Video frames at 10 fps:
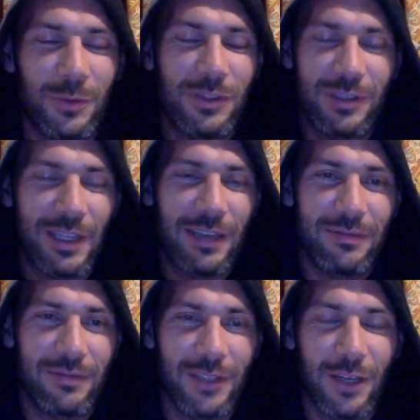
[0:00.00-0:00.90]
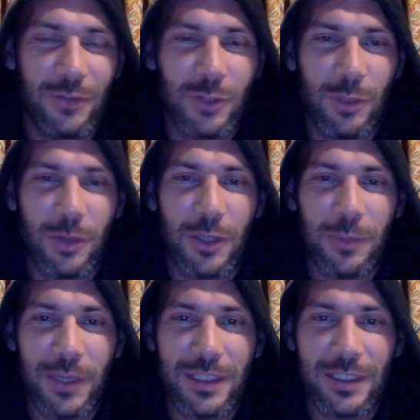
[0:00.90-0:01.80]
just getting covered too much.
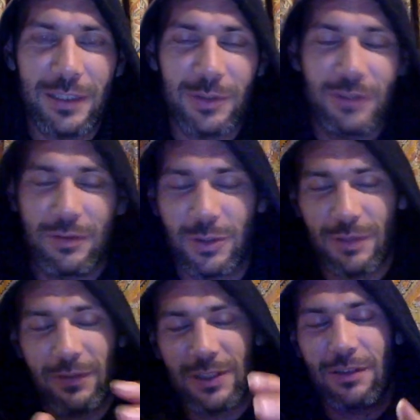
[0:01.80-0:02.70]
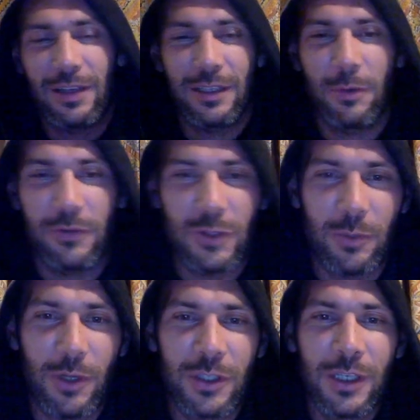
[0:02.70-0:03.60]
Basically, it was just this guy come over too
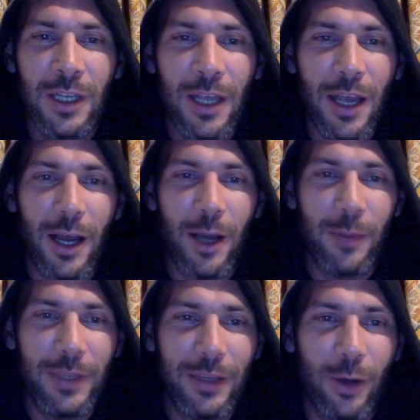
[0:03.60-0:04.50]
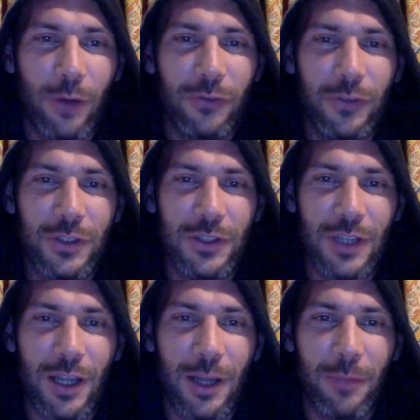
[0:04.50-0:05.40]
much. He offered
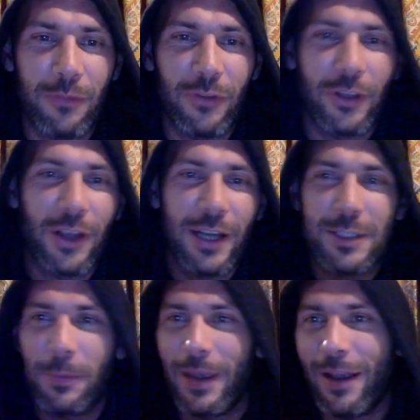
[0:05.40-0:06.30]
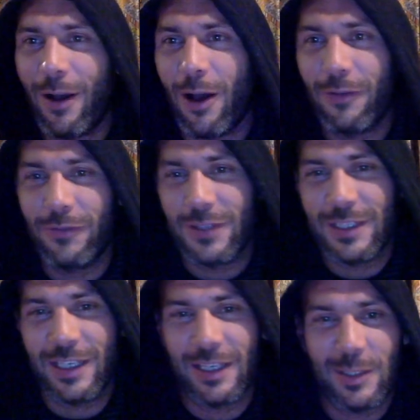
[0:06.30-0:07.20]
for the guy to pay half his
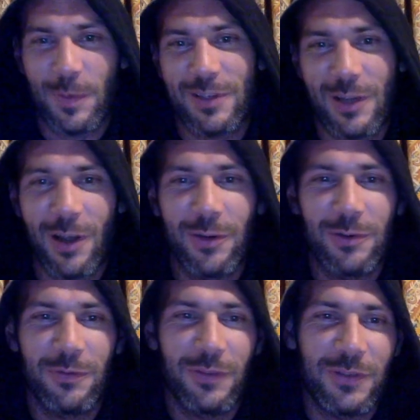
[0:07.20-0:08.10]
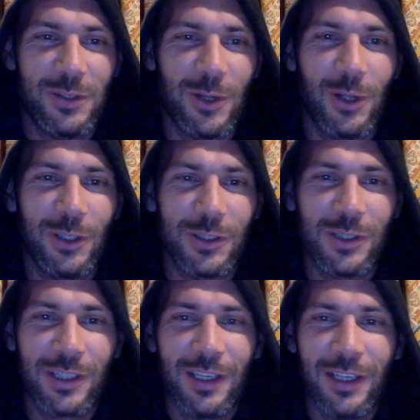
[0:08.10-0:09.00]
tickets, so basically $150,